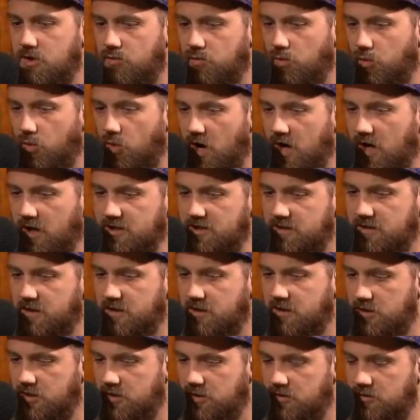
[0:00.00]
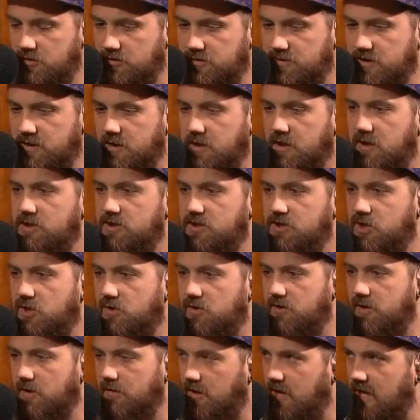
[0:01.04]
watch the news
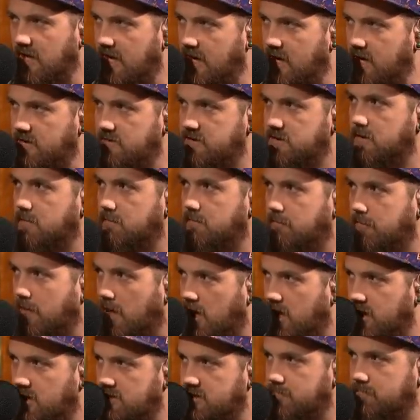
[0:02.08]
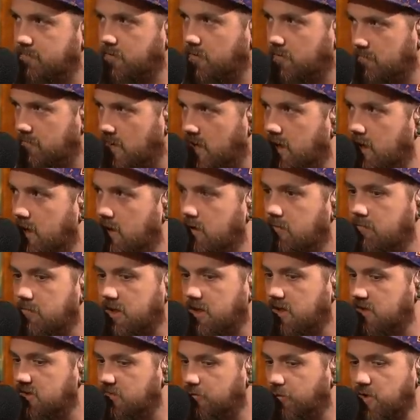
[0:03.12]
till the last possible minute,
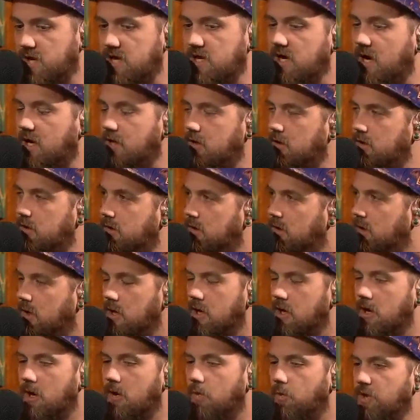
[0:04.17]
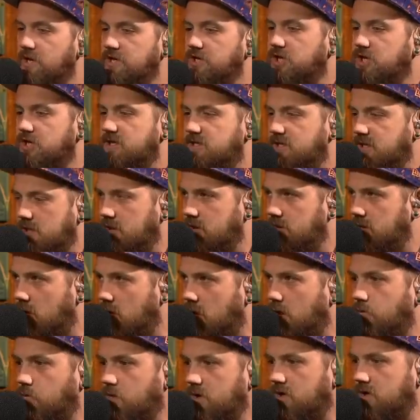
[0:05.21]
because we just didn't
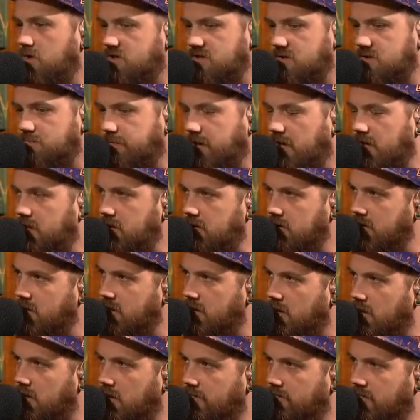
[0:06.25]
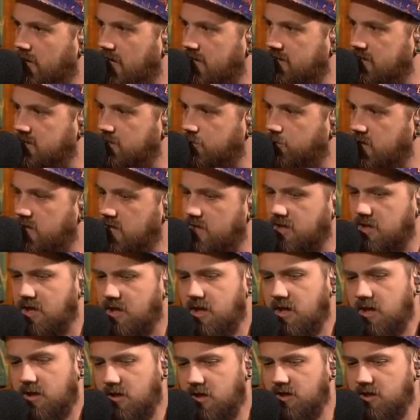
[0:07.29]
know. We could speculate all last week.
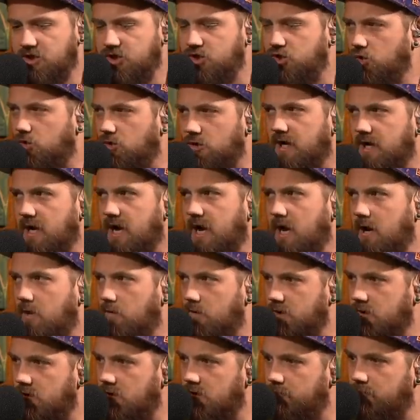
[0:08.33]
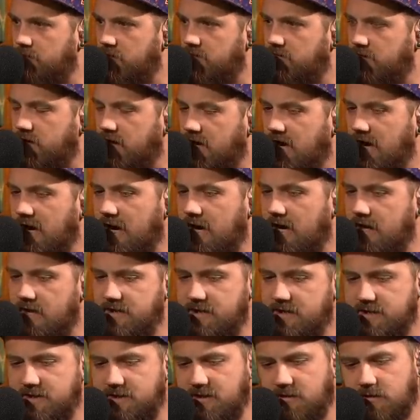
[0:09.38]
Is Jordan Howard going to be the guy?
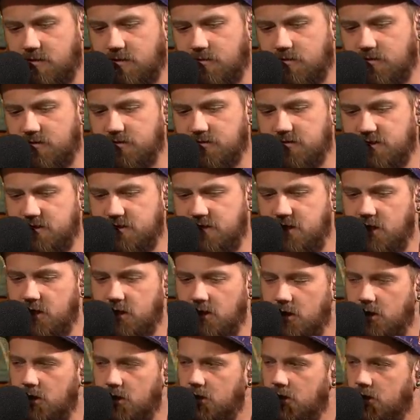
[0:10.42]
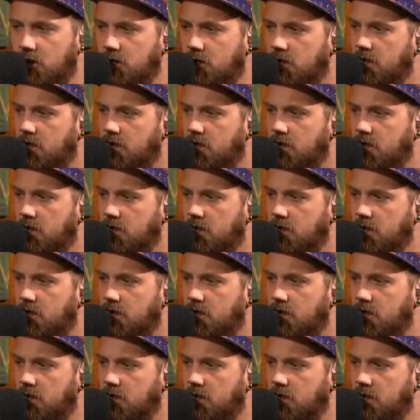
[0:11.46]
He's dealing with a stinger.